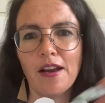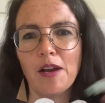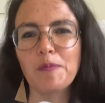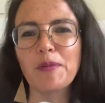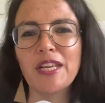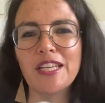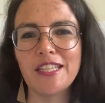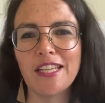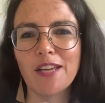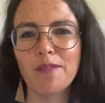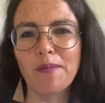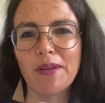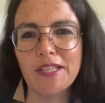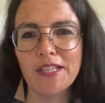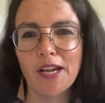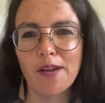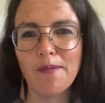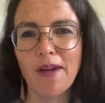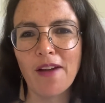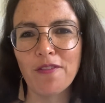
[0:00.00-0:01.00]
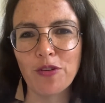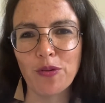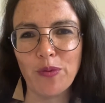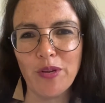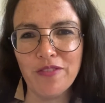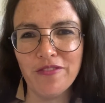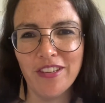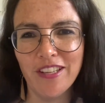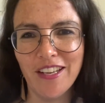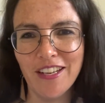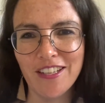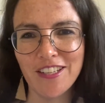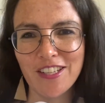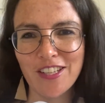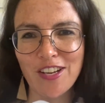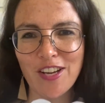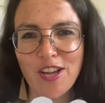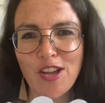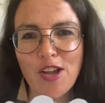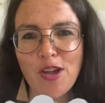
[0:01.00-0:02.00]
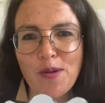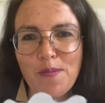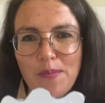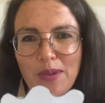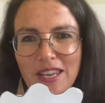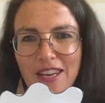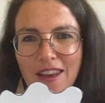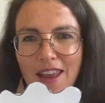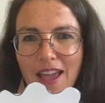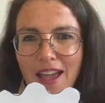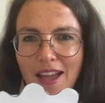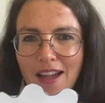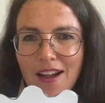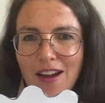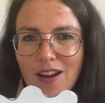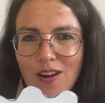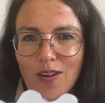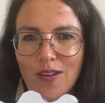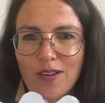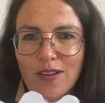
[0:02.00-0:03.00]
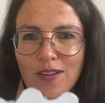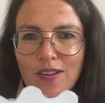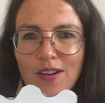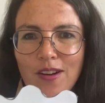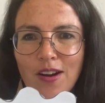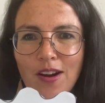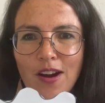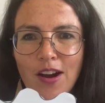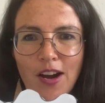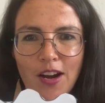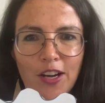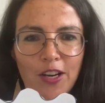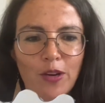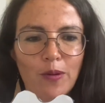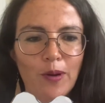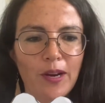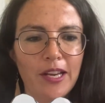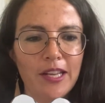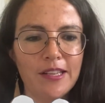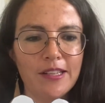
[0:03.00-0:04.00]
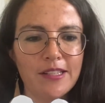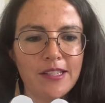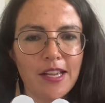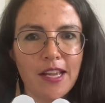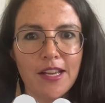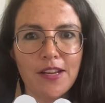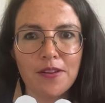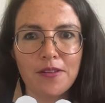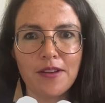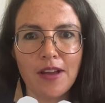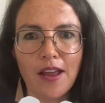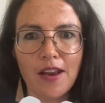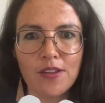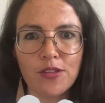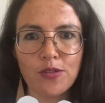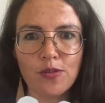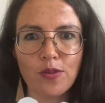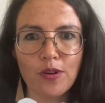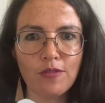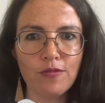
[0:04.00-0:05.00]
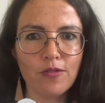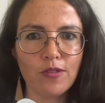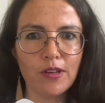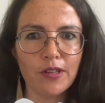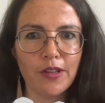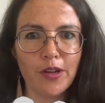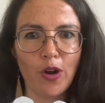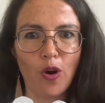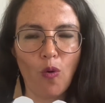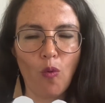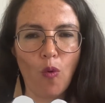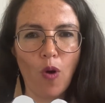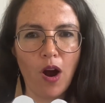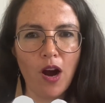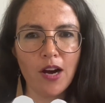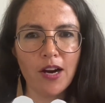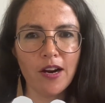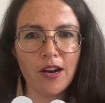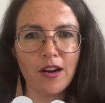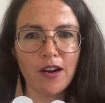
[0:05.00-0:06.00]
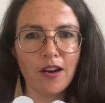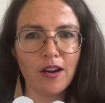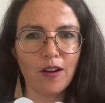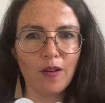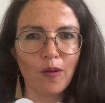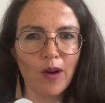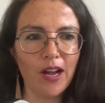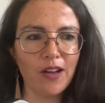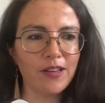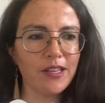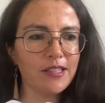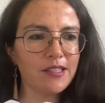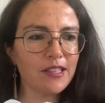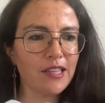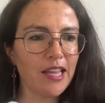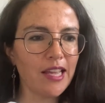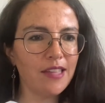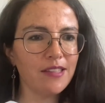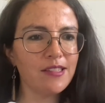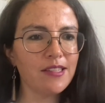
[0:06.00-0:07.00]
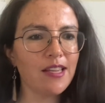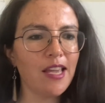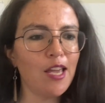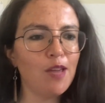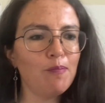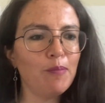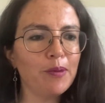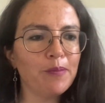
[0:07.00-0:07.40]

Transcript: I'm going to take my time after we finish. But now, are you ready to take your dinosaur for a little walk around its landscape?